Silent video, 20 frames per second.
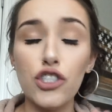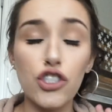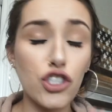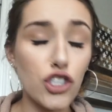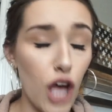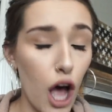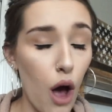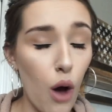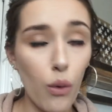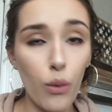
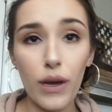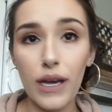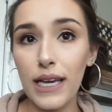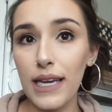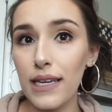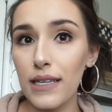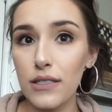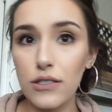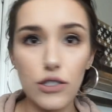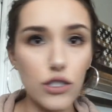Don't
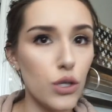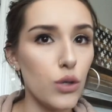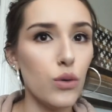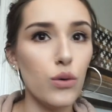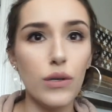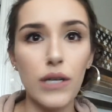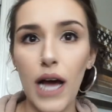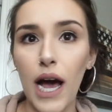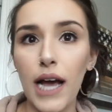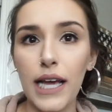do
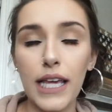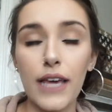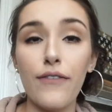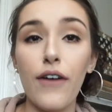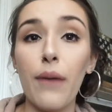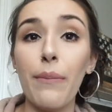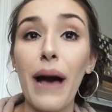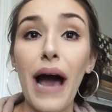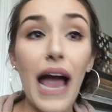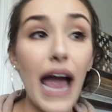not give
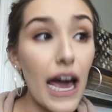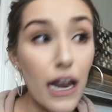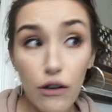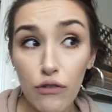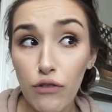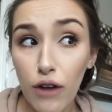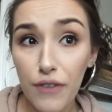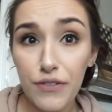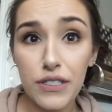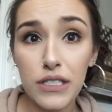up. I had a
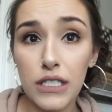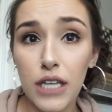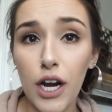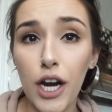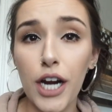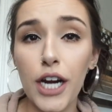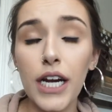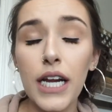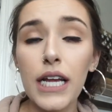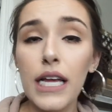rough
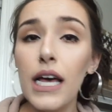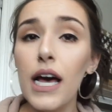start,